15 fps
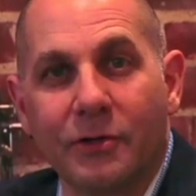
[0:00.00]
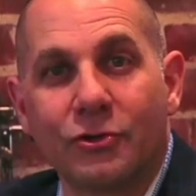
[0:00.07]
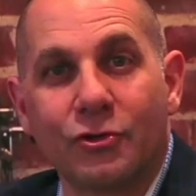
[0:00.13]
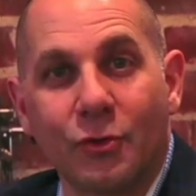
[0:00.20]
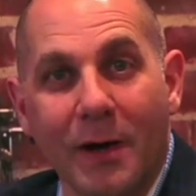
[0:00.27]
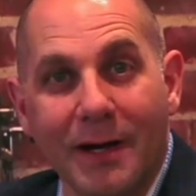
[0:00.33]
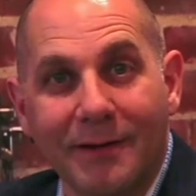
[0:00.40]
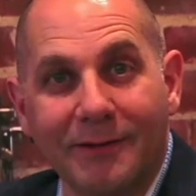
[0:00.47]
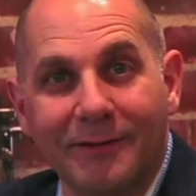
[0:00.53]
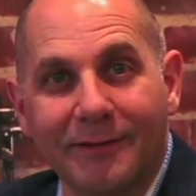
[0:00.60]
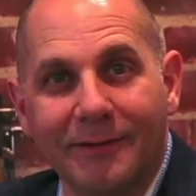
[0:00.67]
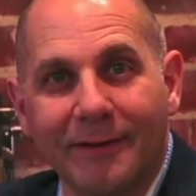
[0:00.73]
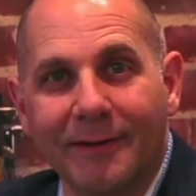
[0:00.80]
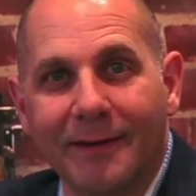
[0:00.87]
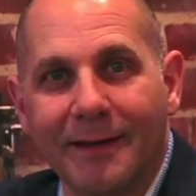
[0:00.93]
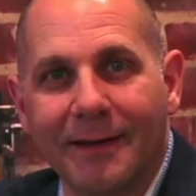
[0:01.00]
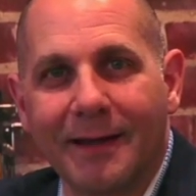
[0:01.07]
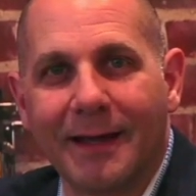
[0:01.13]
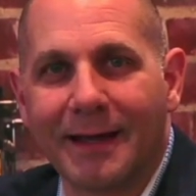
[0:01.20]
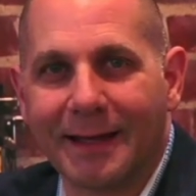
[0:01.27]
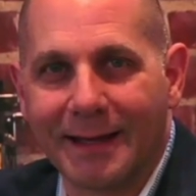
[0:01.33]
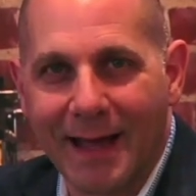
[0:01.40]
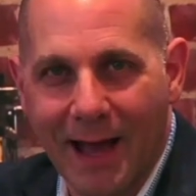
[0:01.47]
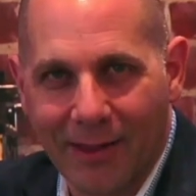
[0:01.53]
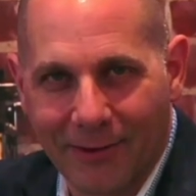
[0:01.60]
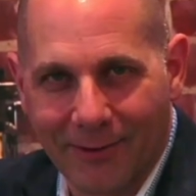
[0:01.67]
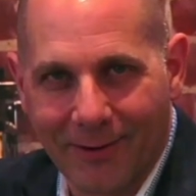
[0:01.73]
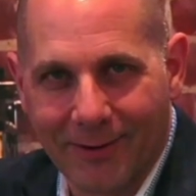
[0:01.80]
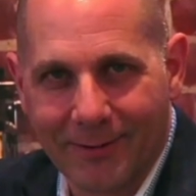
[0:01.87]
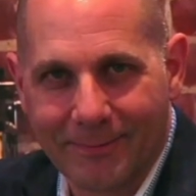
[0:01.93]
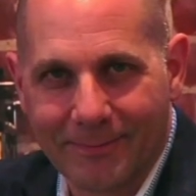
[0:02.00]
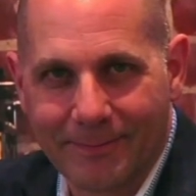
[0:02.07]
Trace Gallagher.